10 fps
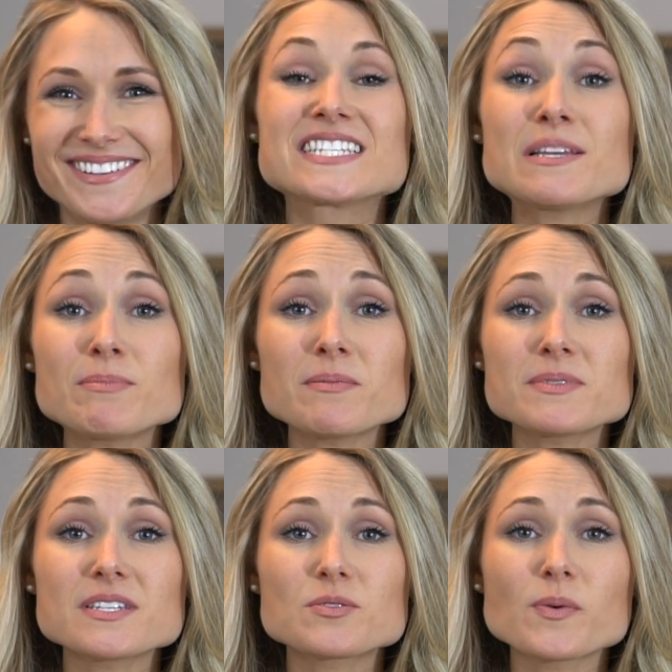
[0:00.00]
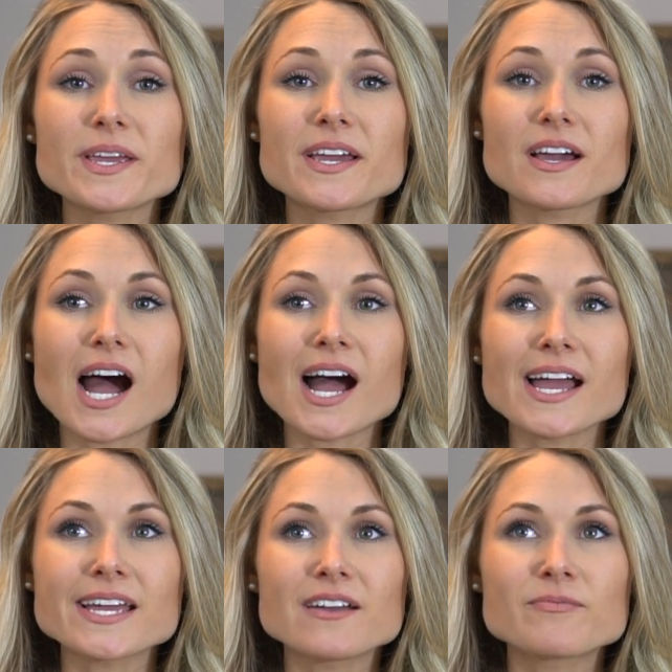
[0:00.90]
Symptoms this week,
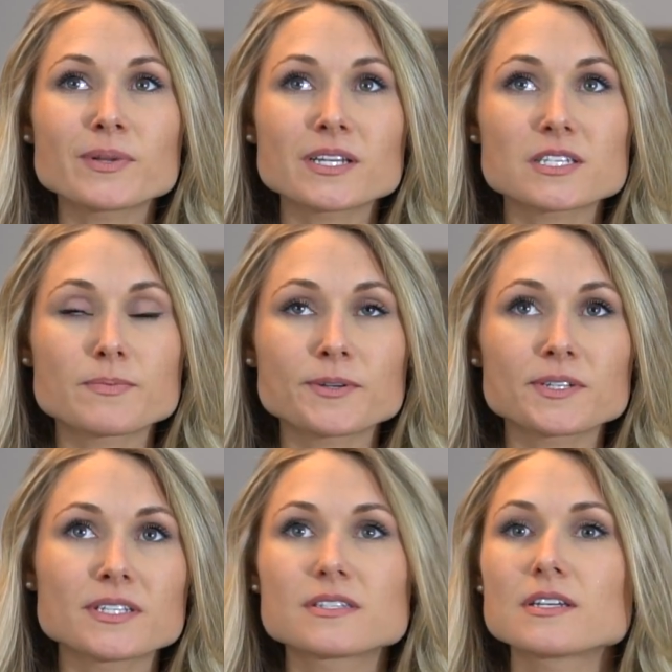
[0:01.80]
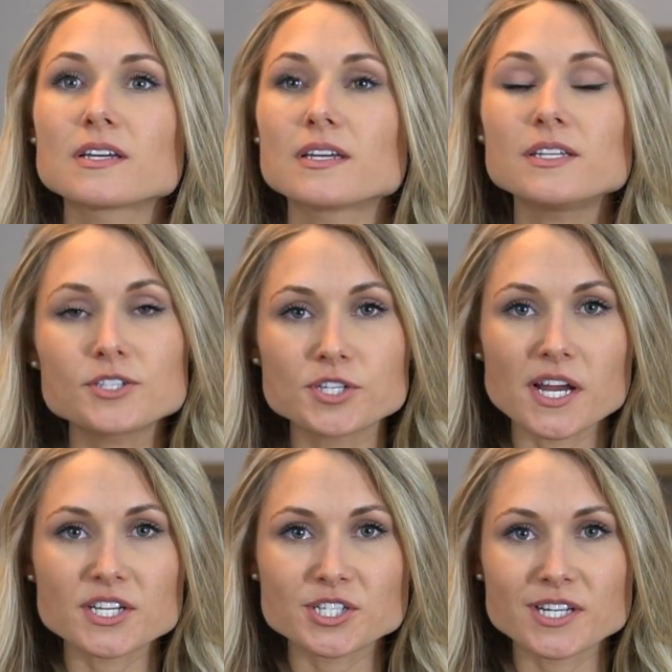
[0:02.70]
I have been experiencing
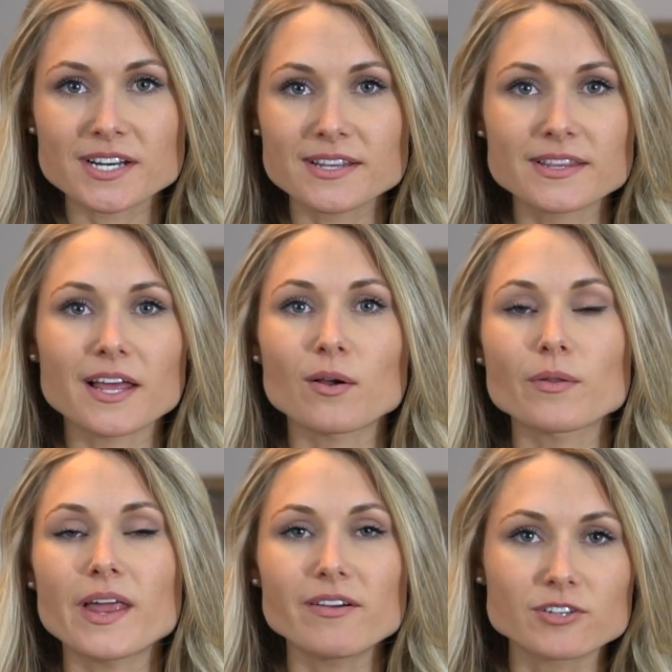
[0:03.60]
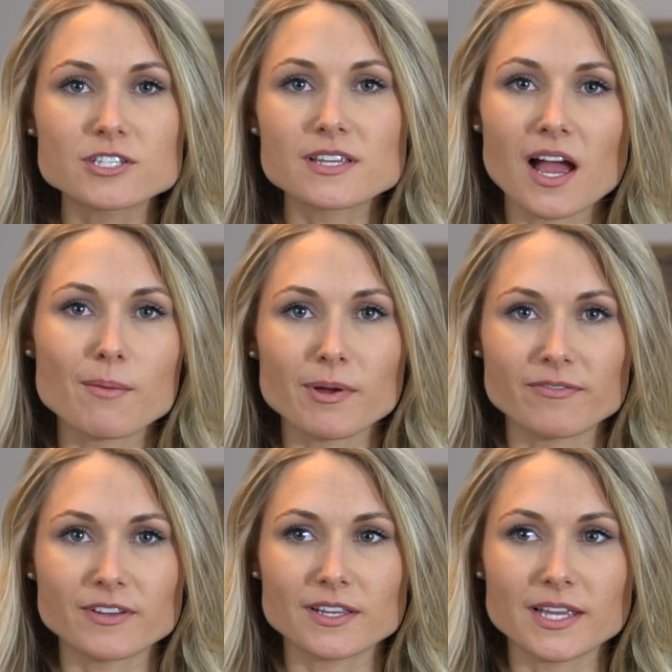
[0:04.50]
indigestion that'll never stop, I
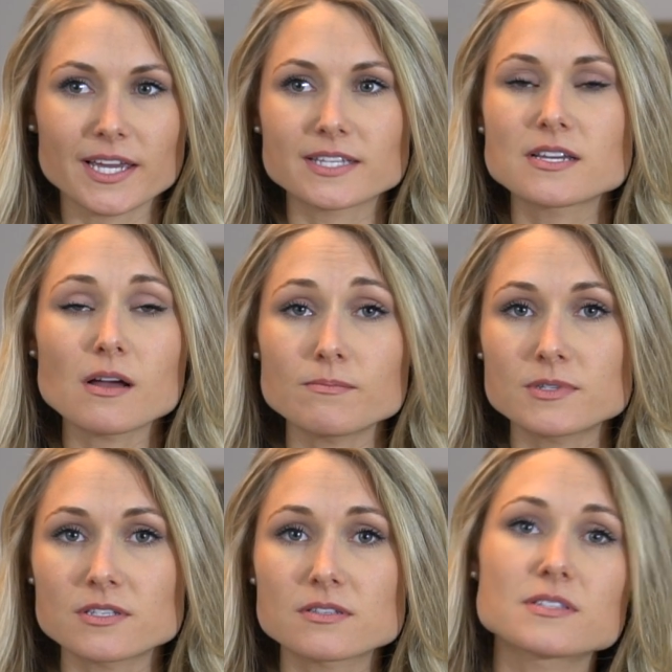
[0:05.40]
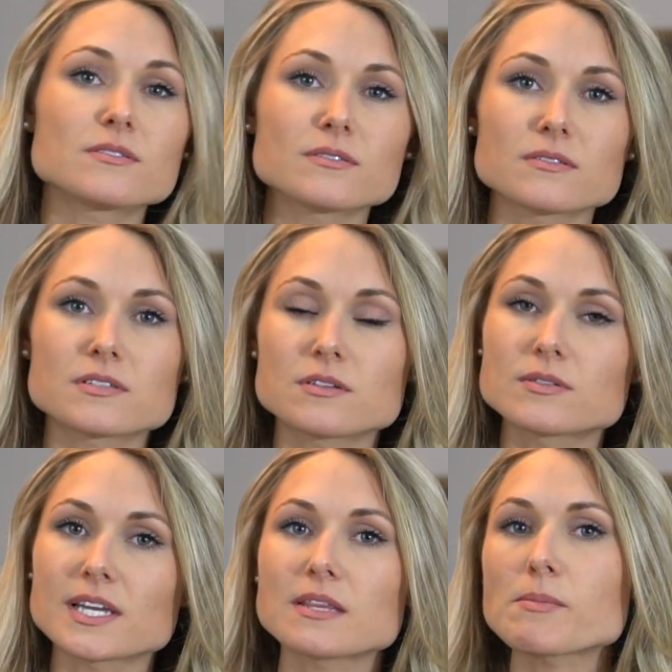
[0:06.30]
feel like. Tums, still
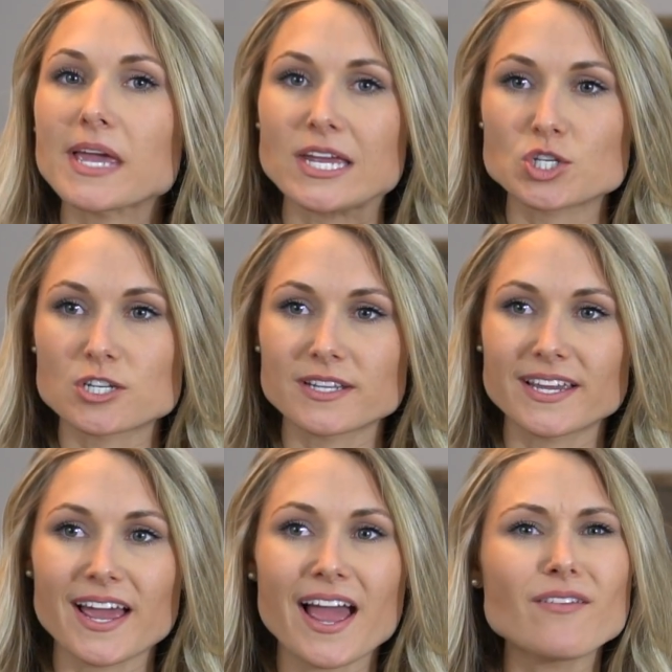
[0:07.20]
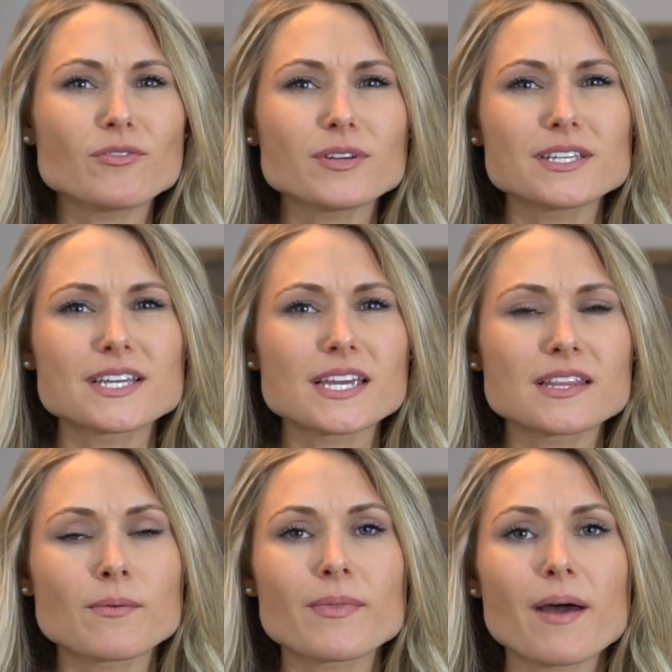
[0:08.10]
take them occasionally. I haven't really taken
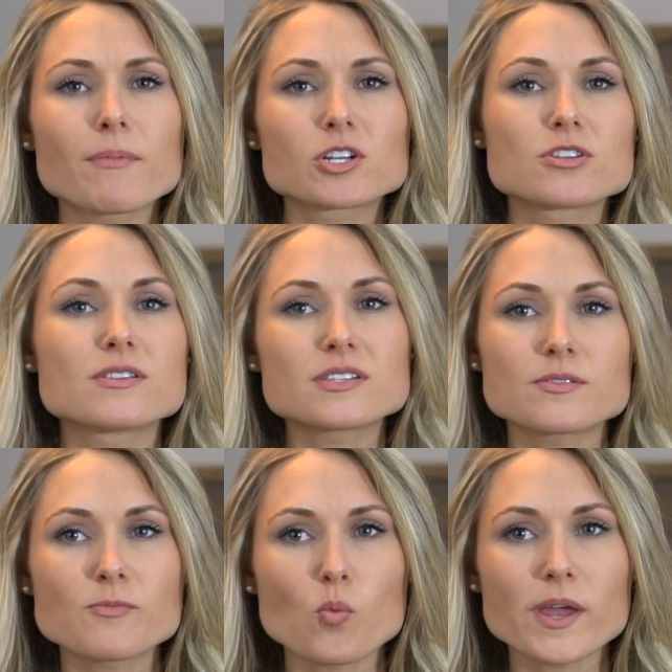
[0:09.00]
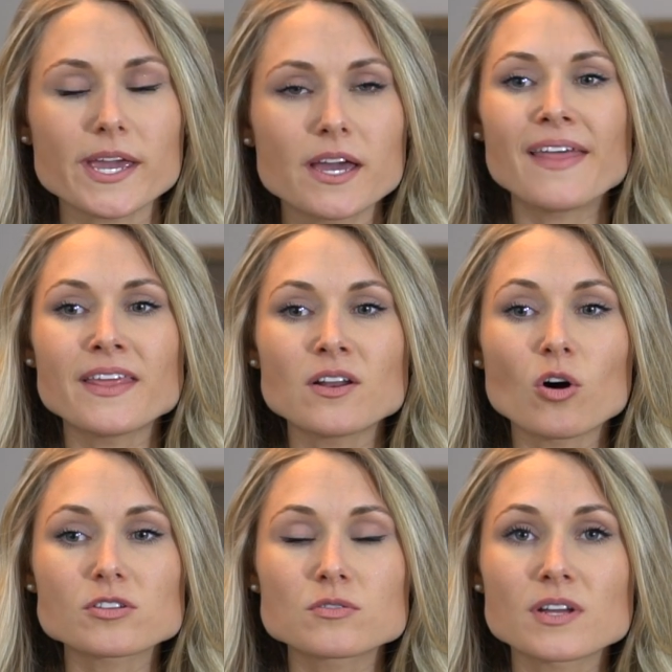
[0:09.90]
them that much this week. And then
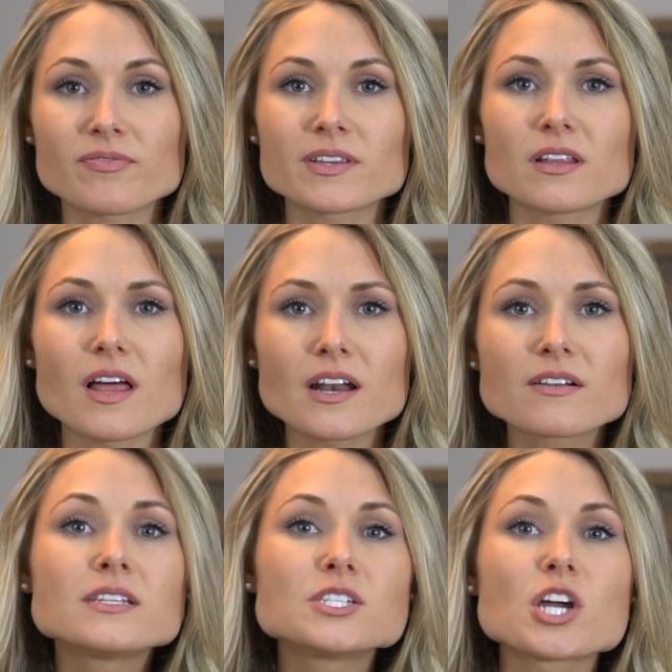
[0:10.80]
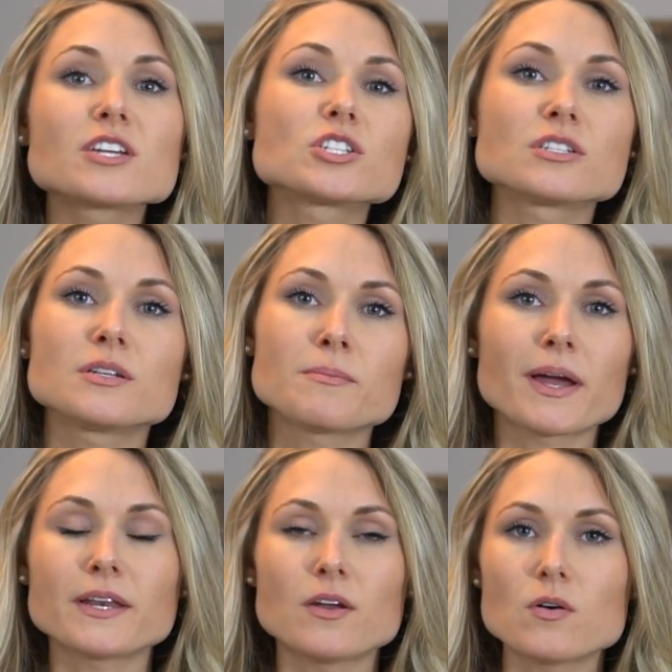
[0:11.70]
also definitely a lot of congestion in
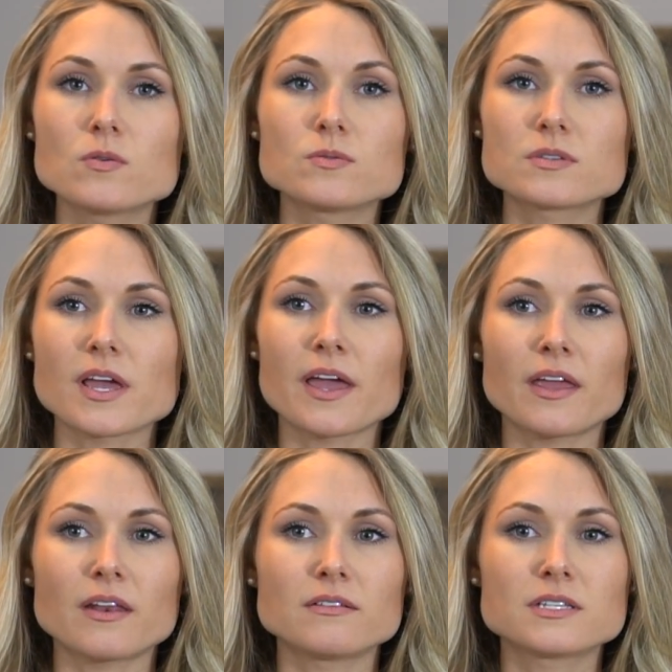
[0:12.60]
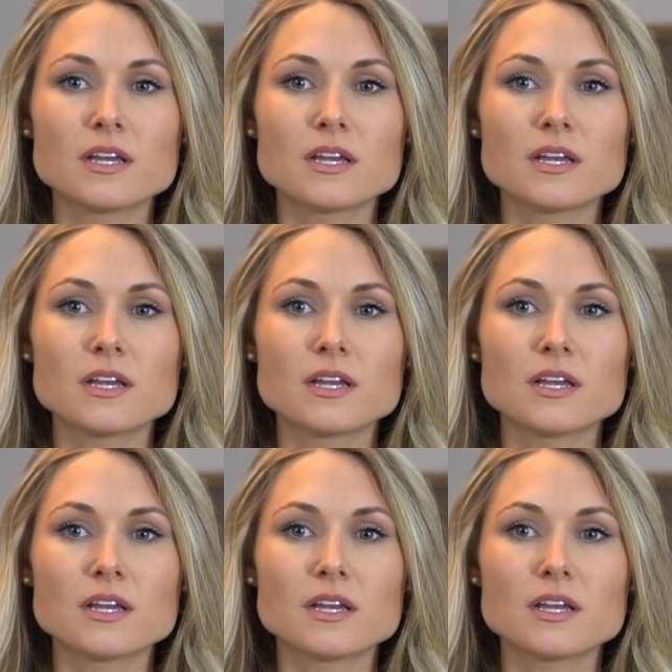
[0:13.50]
my nose, and